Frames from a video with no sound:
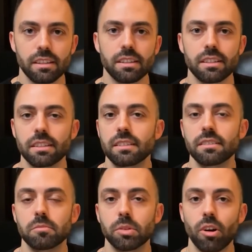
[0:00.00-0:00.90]

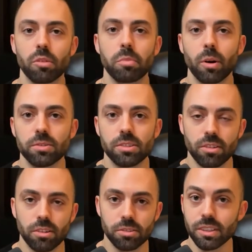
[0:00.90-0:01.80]
The blog post is
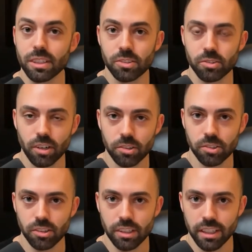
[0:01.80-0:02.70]
also the
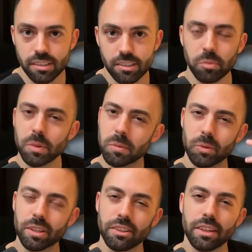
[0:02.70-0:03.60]
instructional list. So people
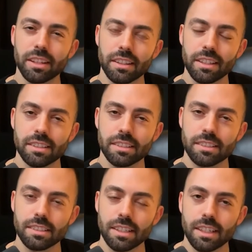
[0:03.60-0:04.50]
really think in
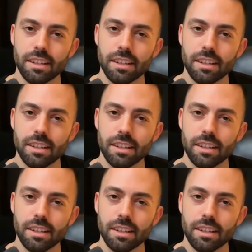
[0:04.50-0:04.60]
lists.